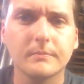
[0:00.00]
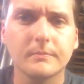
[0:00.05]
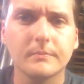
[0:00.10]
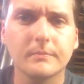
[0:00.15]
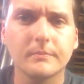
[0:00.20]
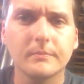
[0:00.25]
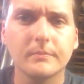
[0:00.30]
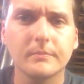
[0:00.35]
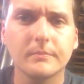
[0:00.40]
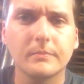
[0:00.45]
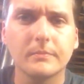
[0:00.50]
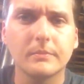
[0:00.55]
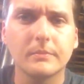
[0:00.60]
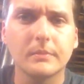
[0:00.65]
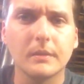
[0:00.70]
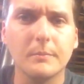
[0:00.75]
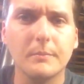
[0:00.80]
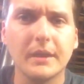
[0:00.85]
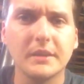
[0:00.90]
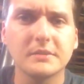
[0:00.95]
The base
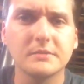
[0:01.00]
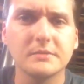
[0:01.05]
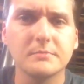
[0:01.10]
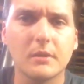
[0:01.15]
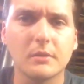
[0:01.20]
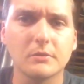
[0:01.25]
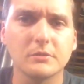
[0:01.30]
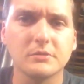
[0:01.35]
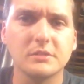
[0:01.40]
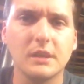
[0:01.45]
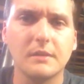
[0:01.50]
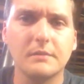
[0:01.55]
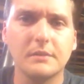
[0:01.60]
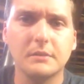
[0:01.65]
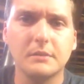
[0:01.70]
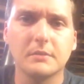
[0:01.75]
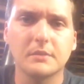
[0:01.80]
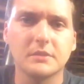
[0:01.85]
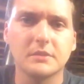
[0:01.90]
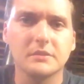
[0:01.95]
model 70 with a
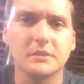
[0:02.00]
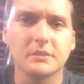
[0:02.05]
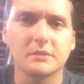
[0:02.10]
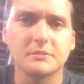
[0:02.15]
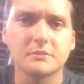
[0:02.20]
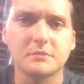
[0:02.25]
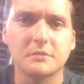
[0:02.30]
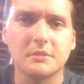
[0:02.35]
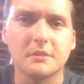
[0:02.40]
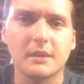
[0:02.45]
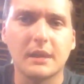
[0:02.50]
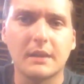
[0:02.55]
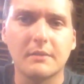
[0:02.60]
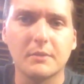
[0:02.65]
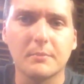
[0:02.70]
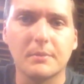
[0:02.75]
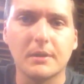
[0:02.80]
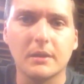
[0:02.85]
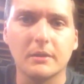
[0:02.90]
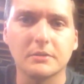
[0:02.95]
600 didn't have the polished
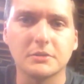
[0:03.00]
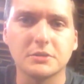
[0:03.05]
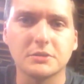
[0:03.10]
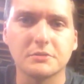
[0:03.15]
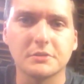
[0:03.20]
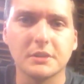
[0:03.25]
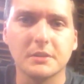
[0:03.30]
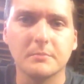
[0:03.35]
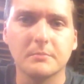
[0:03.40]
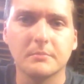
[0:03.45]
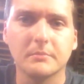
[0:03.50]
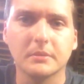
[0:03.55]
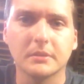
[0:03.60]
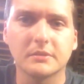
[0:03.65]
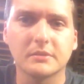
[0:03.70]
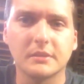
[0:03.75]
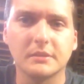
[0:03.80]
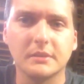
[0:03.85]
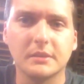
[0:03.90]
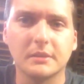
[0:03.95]
trim. Looks
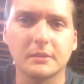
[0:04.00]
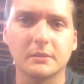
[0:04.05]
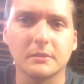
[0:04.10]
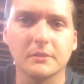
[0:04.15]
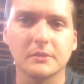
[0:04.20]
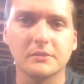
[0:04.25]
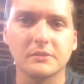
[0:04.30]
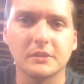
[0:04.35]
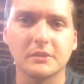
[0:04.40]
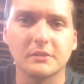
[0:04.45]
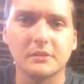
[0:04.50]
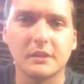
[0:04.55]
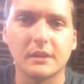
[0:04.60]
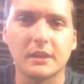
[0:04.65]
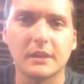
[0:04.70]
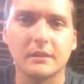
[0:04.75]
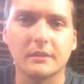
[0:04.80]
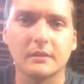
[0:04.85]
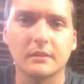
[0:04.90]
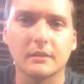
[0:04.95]
identical to the 69,
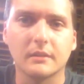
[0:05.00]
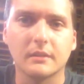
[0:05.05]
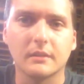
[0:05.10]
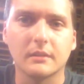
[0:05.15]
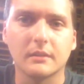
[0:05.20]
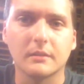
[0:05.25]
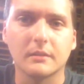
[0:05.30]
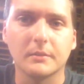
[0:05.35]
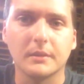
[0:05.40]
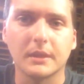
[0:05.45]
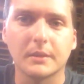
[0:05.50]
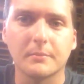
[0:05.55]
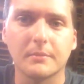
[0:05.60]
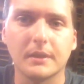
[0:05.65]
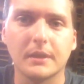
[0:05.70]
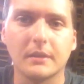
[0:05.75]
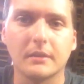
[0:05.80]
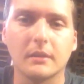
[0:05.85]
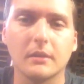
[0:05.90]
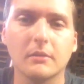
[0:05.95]
the black paint.
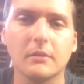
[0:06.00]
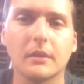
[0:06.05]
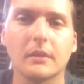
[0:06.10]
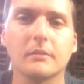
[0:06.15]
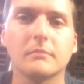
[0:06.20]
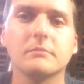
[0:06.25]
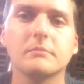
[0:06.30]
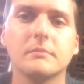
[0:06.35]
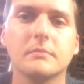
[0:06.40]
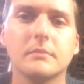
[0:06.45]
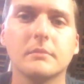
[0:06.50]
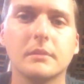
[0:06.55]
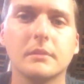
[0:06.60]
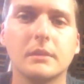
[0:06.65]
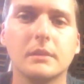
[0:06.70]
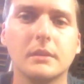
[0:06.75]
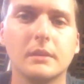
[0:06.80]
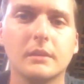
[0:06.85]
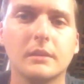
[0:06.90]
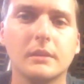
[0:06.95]
Okay.
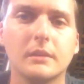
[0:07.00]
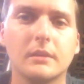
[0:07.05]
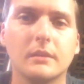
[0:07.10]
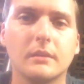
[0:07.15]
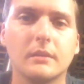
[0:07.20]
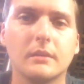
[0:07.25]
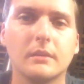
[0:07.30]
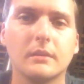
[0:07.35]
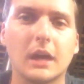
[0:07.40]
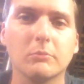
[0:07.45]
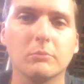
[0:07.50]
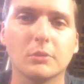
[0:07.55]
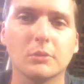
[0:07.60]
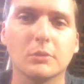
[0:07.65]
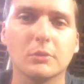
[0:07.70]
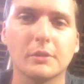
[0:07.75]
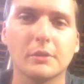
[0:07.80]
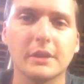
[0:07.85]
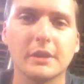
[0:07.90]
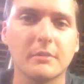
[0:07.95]
I'm learning
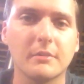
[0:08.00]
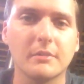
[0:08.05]
everything.